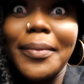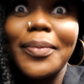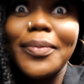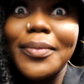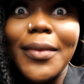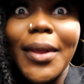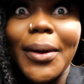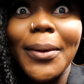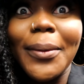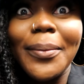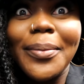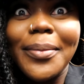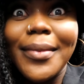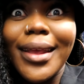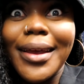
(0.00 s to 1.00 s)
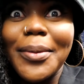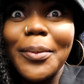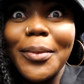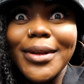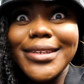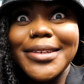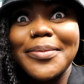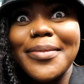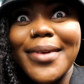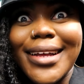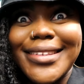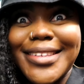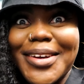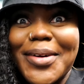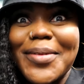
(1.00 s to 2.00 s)
No, it wouldn't
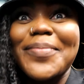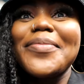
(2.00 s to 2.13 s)
matter.